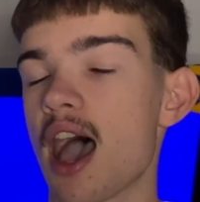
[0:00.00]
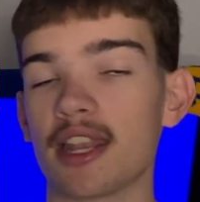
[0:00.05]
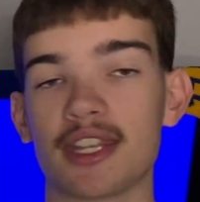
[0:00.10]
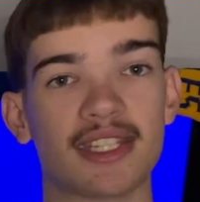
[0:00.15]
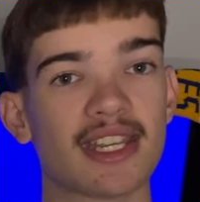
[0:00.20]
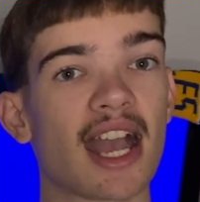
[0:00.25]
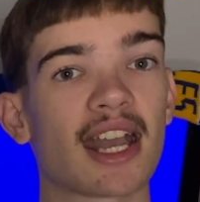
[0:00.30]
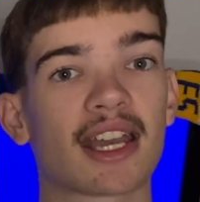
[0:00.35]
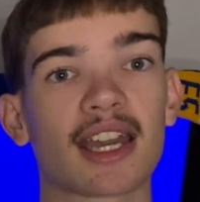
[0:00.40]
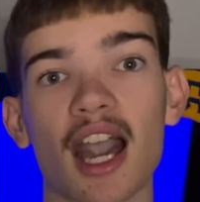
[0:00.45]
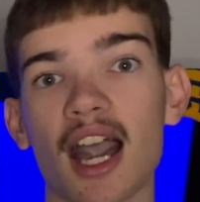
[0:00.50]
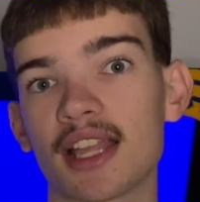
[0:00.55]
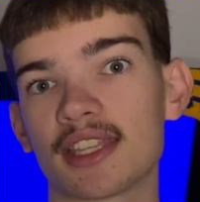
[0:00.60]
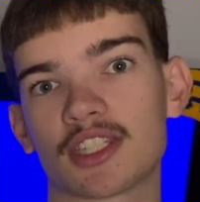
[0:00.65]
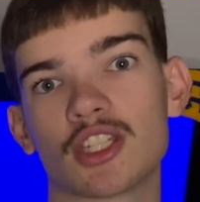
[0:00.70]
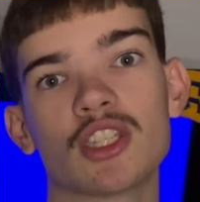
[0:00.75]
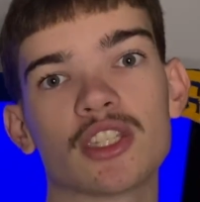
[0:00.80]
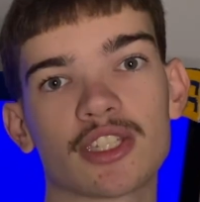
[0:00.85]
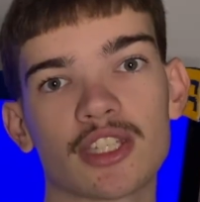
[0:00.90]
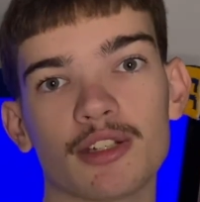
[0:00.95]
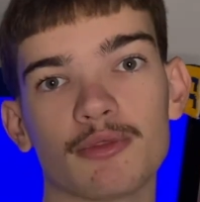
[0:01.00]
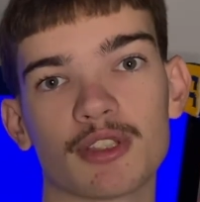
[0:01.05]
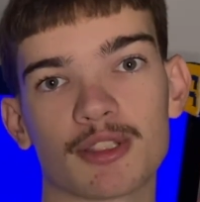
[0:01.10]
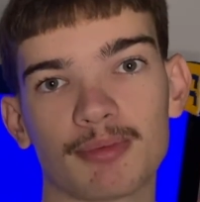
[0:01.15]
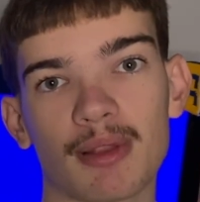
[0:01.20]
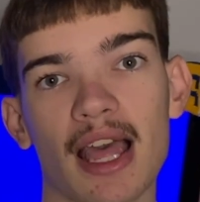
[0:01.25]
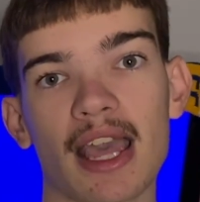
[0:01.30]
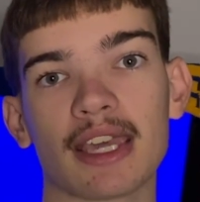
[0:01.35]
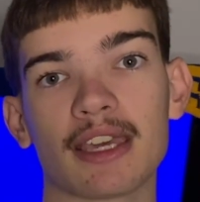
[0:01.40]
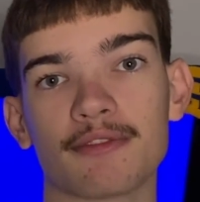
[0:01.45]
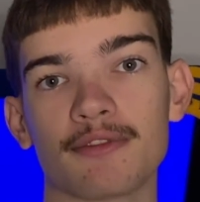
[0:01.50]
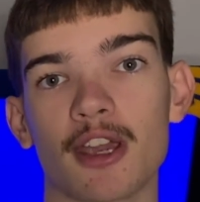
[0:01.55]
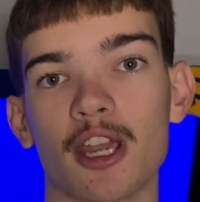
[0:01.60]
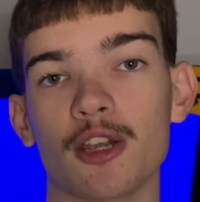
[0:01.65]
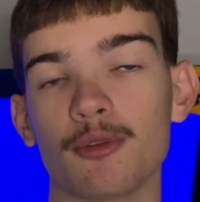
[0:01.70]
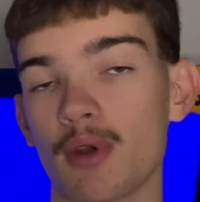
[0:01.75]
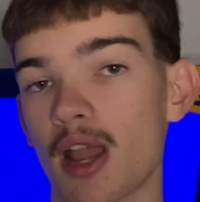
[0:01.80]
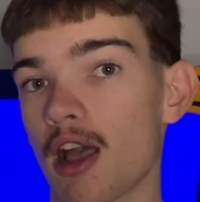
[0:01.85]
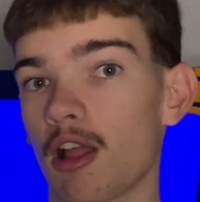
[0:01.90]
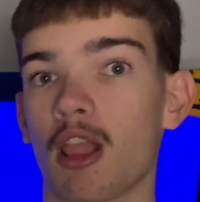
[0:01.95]
Jack Hutchinson was playing it very
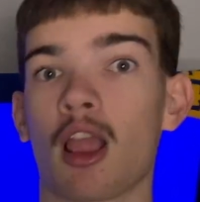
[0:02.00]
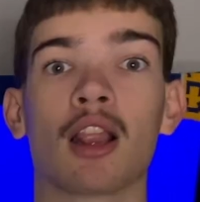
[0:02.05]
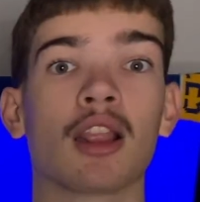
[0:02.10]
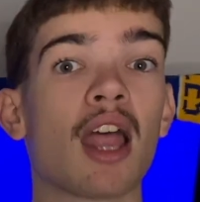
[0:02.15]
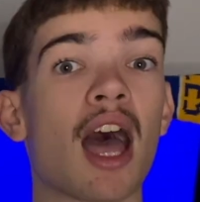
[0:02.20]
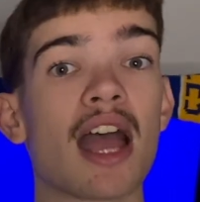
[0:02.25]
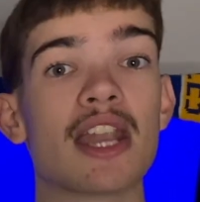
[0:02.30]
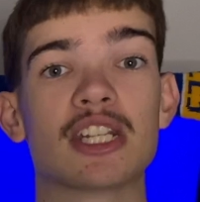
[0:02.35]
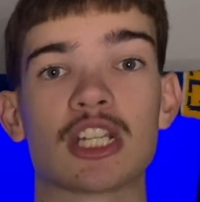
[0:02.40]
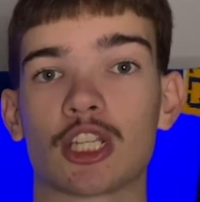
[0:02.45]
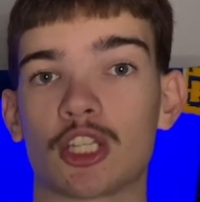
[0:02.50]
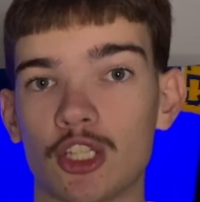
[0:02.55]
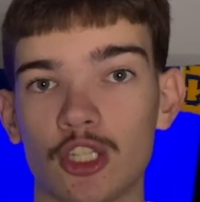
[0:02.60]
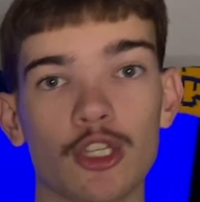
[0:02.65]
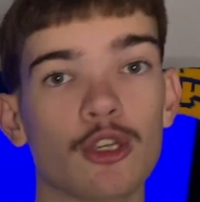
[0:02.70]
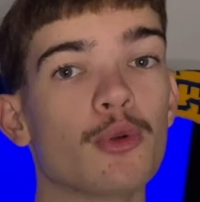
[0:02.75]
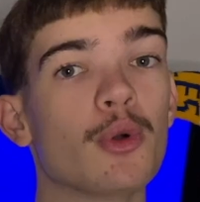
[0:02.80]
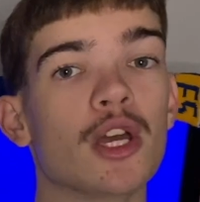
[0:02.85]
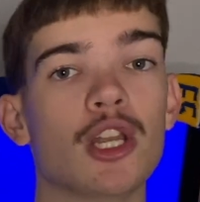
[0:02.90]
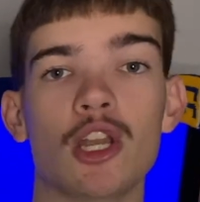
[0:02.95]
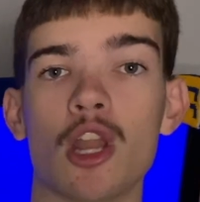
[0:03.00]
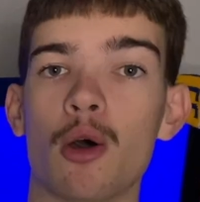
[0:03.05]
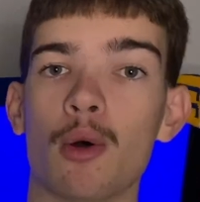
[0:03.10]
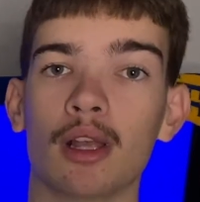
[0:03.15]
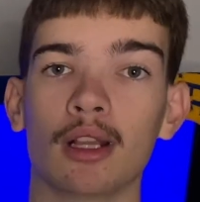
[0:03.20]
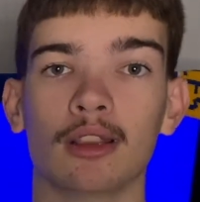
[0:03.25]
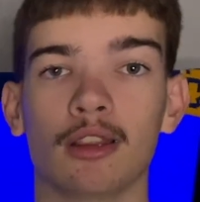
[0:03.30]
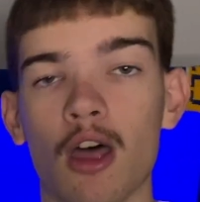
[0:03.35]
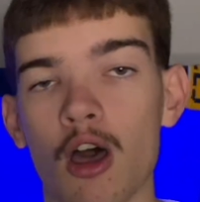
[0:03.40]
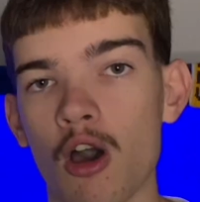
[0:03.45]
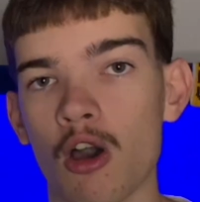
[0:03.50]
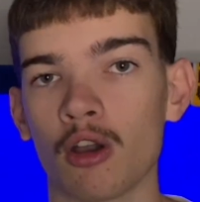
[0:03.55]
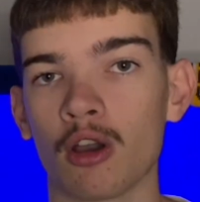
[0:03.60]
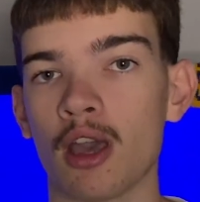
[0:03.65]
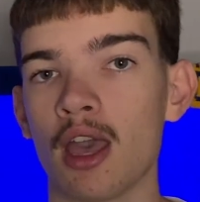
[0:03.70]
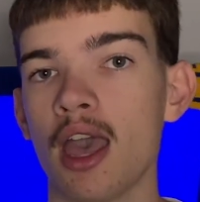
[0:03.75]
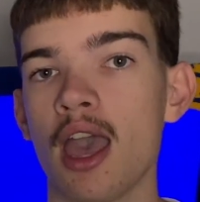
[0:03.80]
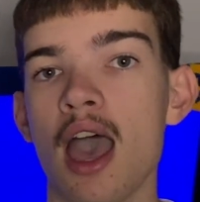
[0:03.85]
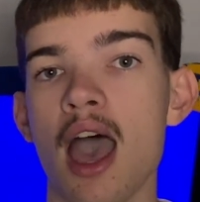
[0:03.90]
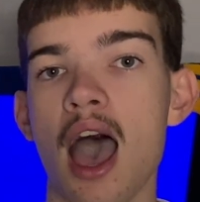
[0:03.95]
well. Elijah Hewitt, Noah Long,
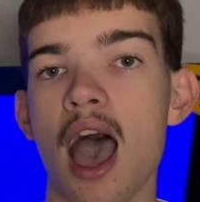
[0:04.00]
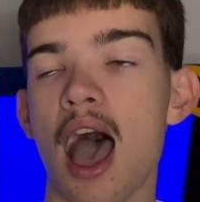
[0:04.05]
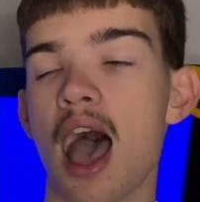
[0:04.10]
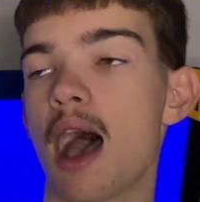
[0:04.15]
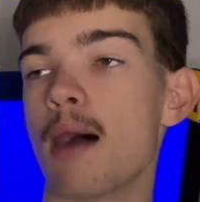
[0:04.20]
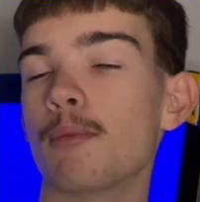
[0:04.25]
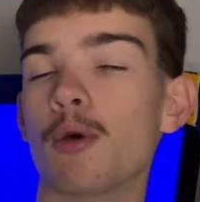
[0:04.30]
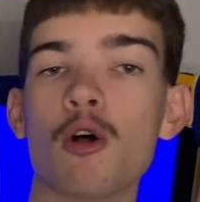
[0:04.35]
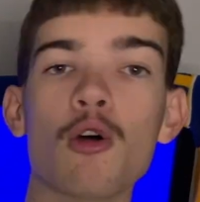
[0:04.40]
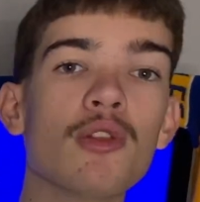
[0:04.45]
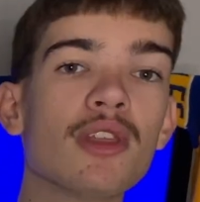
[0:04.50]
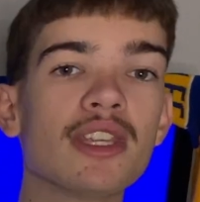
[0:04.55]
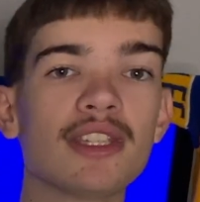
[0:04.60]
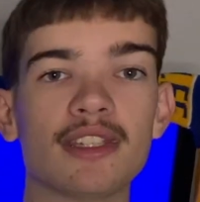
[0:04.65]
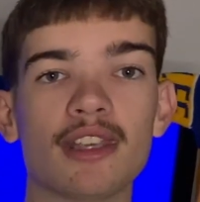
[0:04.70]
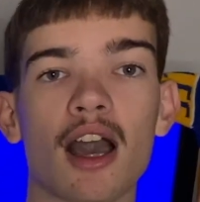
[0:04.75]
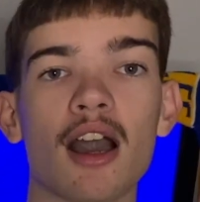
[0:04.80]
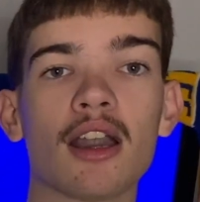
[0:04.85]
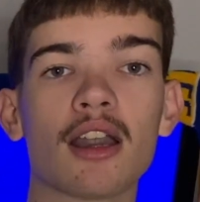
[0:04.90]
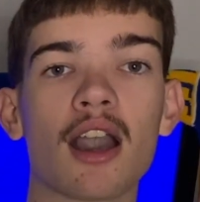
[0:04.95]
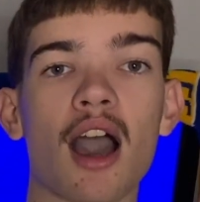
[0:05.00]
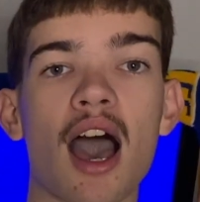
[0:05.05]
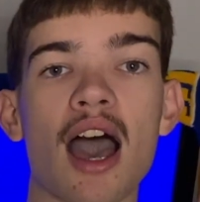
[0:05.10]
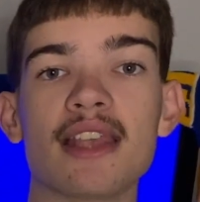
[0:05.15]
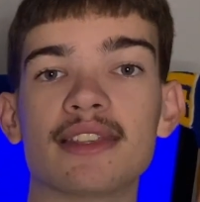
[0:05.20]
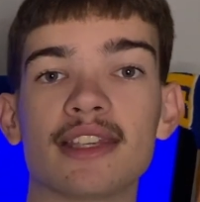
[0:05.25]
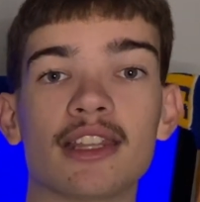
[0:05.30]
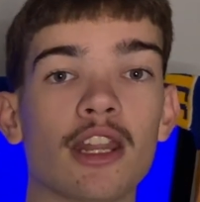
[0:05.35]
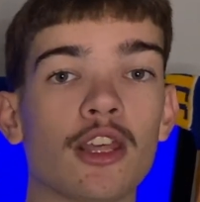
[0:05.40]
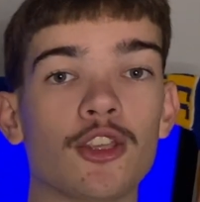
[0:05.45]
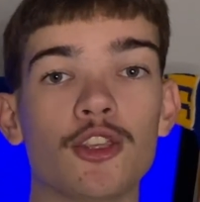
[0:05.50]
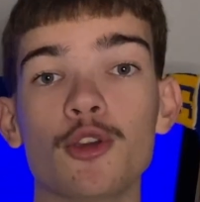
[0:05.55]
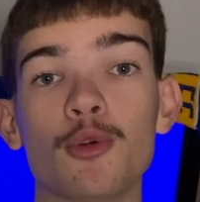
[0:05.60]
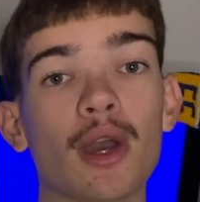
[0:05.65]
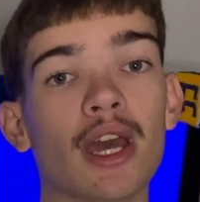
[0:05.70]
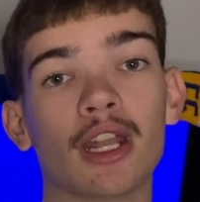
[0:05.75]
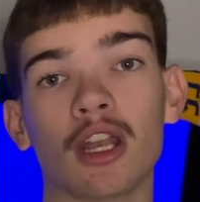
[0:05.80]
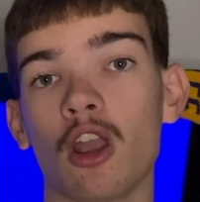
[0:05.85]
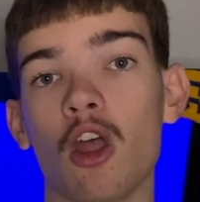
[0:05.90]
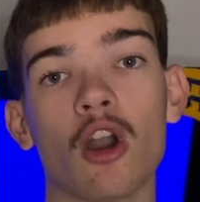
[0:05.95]
all these young guys, and Hewitt
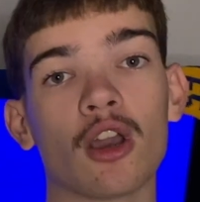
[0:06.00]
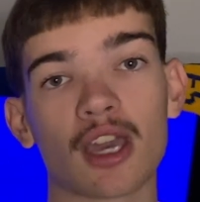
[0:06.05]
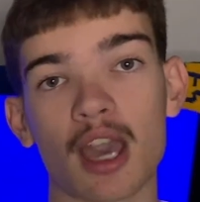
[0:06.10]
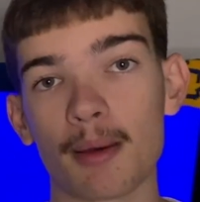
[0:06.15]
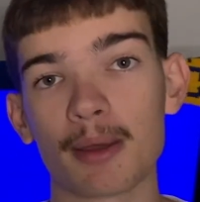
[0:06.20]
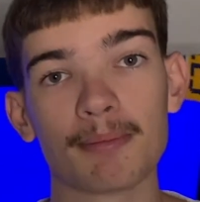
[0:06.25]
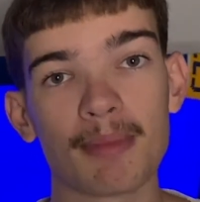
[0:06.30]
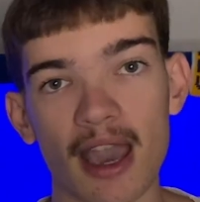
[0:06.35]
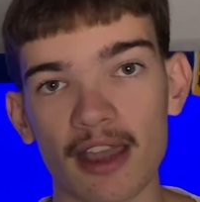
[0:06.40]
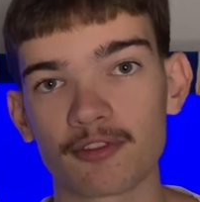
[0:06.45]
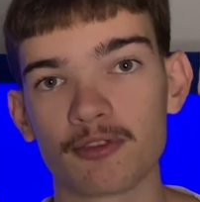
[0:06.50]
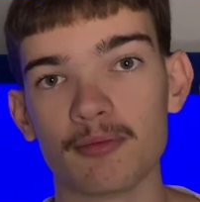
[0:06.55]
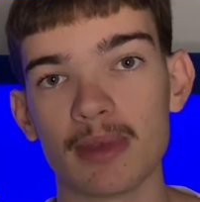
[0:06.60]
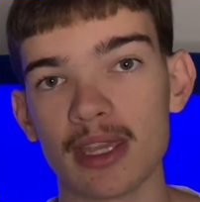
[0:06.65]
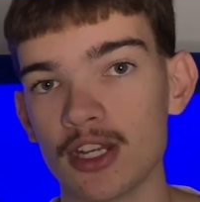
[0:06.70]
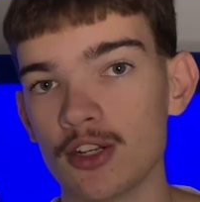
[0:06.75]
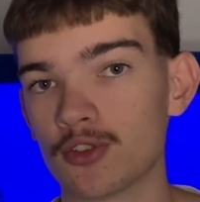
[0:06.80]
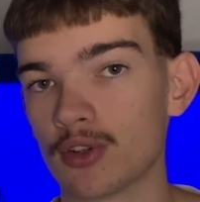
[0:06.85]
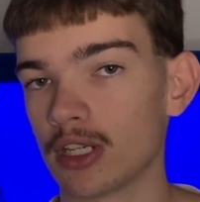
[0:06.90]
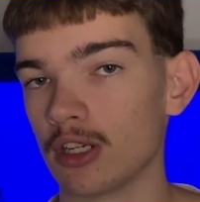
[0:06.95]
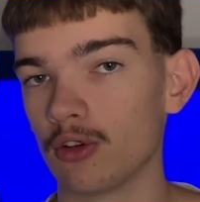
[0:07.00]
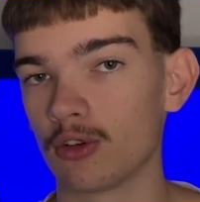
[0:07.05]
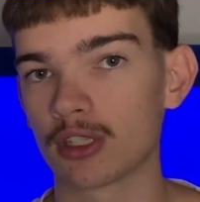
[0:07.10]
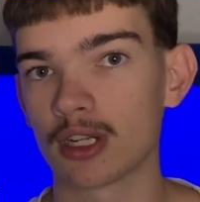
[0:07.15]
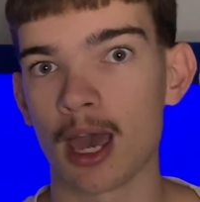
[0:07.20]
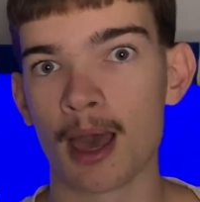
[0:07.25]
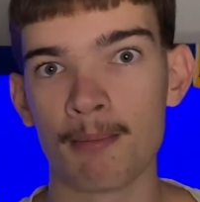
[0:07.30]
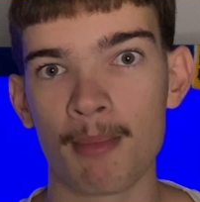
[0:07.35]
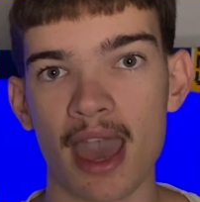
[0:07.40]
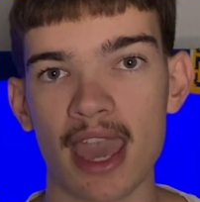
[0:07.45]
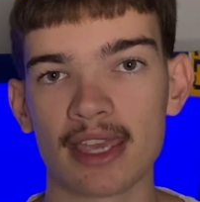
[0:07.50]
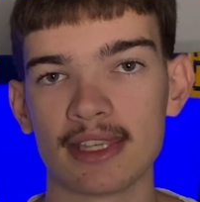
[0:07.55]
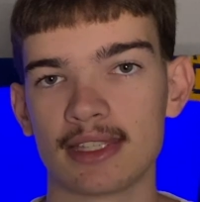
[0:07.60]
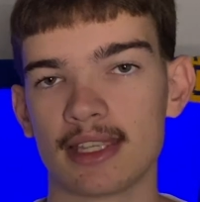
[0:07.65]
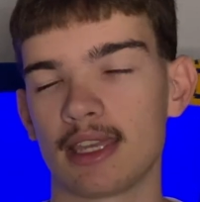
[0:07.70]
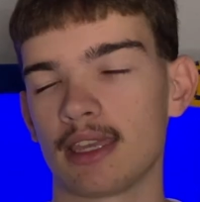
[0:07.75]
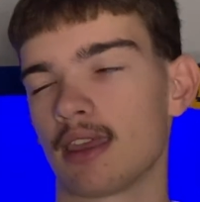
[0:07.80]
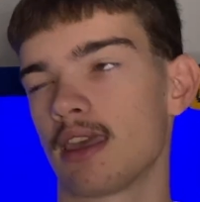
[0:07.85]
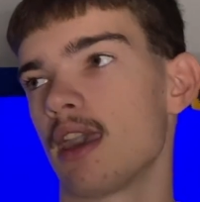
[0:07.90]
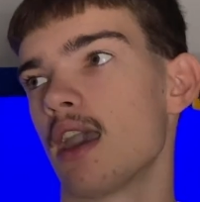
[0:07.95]
and Long coming back from injury looked
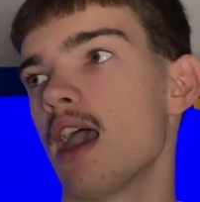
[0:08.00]
amazing.